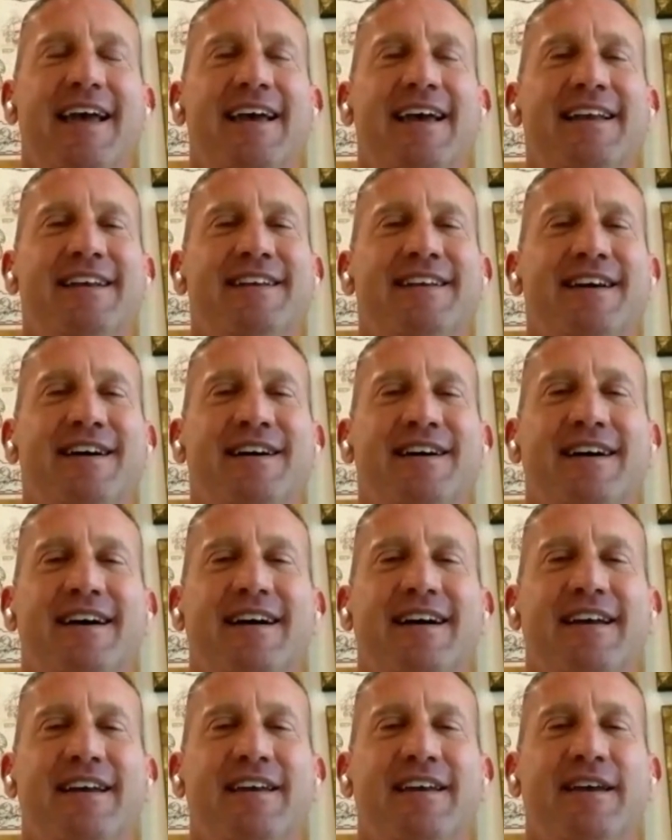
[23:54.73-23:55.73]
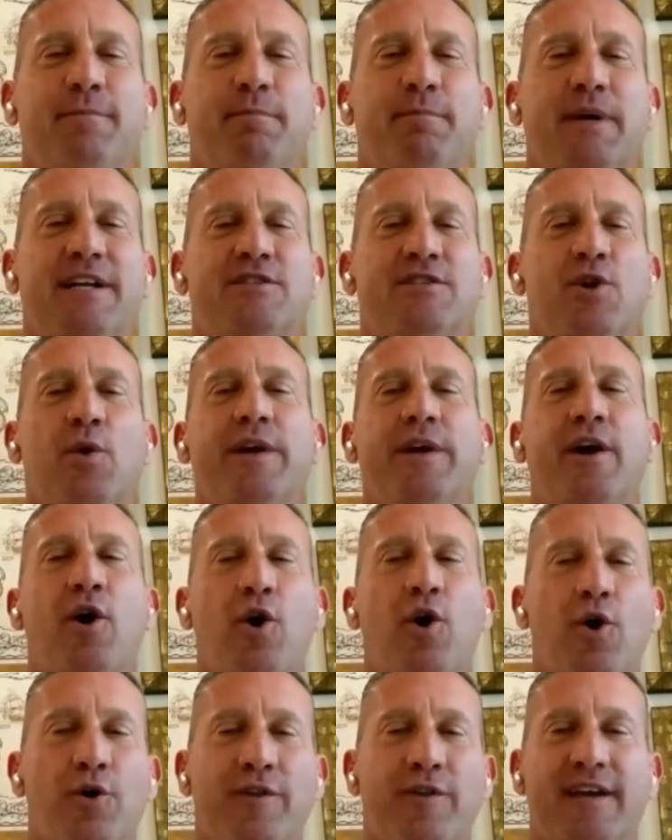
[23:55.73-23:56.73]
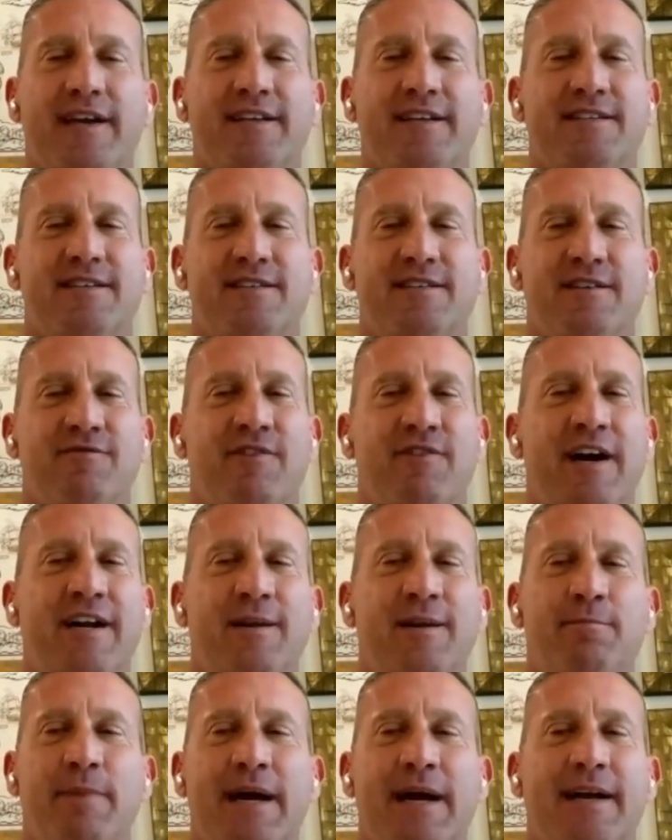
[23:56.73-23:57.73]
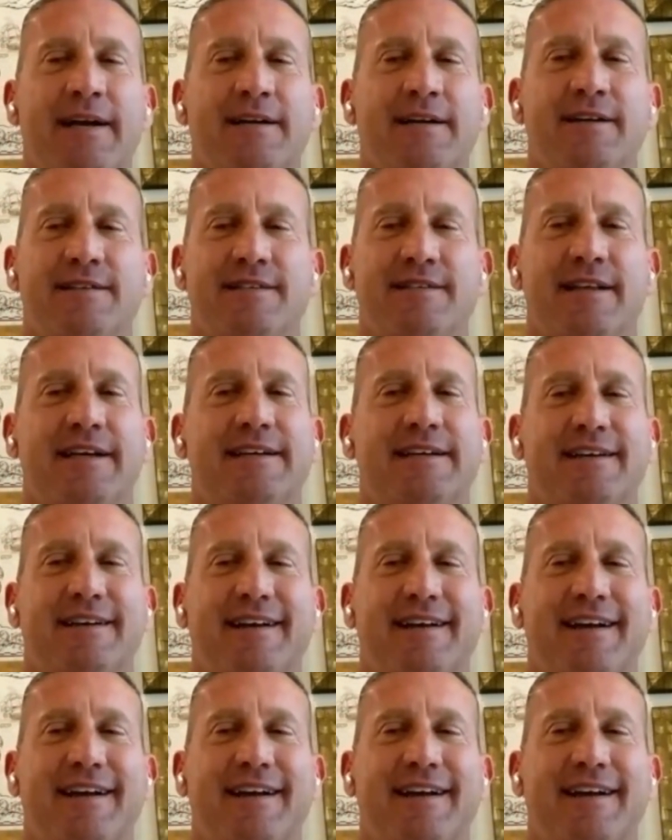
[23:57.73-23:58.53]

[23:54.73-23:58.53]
And uh, it, but it's only her that gets us invited back because, like,